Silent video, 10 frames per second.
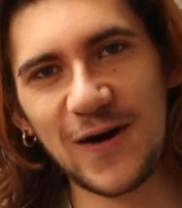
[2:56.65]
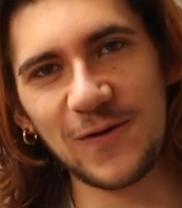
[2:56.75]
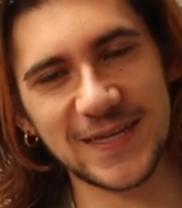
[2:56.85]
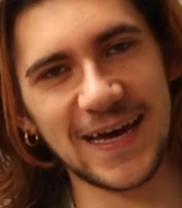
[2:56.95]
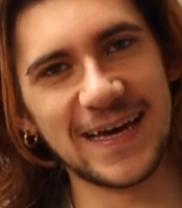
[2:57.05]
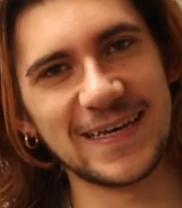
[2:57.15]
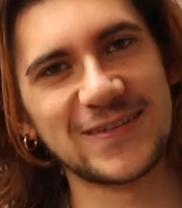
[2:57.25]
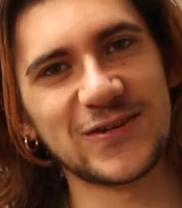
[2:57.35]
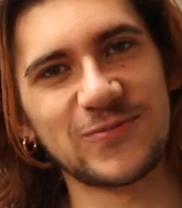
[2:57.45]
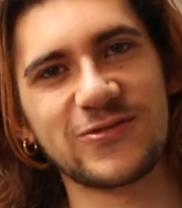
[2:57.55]
what I
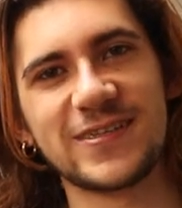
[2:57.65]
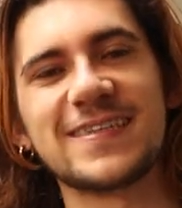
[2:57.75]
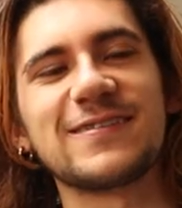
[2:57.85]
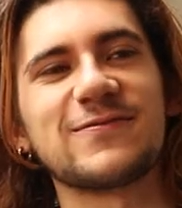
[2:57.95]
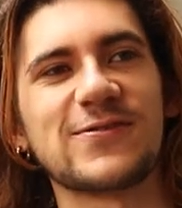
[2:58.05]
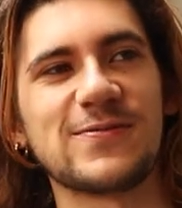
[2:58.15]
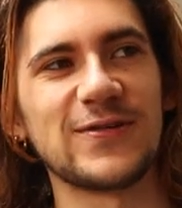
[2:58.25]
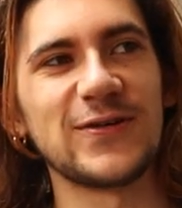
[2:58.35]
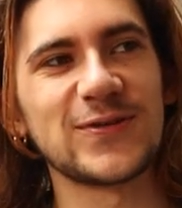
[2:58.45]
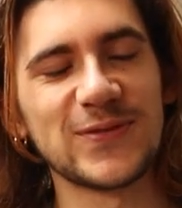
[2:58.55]
interpreted from
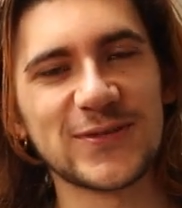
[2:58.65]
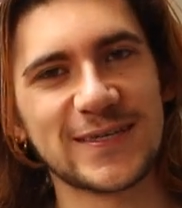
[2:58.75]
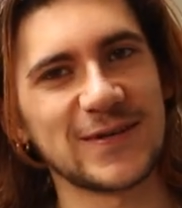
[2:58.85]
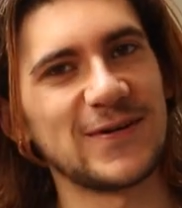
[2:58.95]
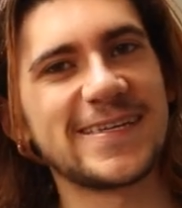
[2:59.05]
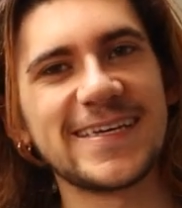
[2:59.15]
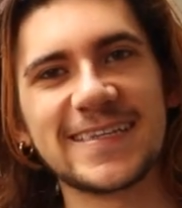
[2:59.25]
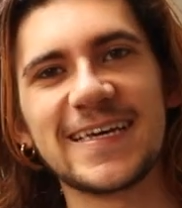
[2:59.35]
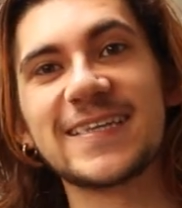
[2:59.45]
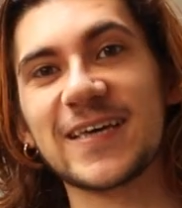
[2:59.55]
noise music, so I
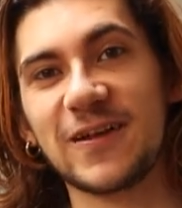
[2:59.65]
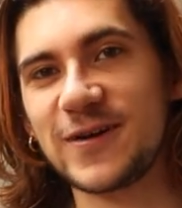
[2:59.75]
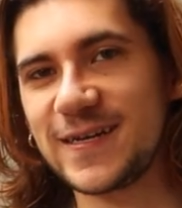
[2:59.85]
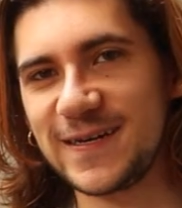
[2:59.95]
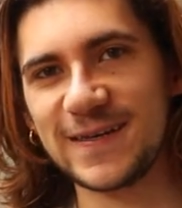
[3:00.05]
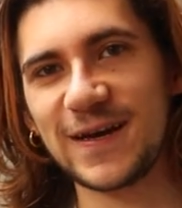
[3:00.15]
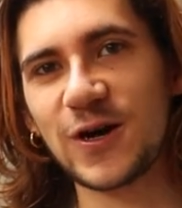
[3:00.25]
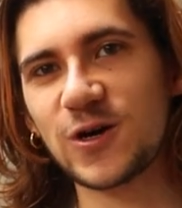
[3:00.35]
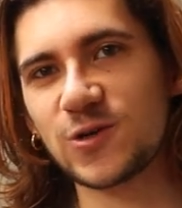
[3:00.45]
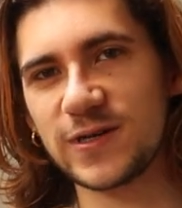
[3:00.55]
think that's already
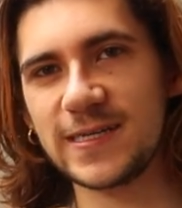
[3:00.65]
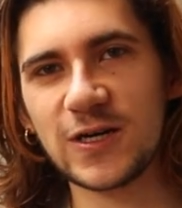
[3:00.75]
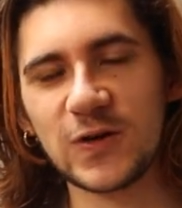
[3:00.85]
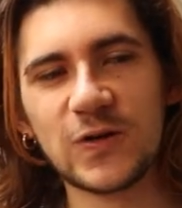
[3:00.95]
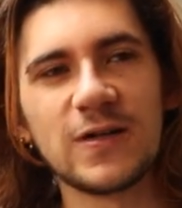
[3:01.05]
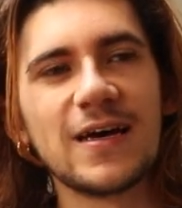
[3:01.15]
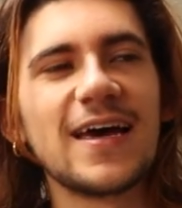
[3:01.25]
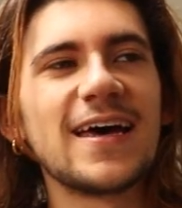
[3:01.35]
really cool.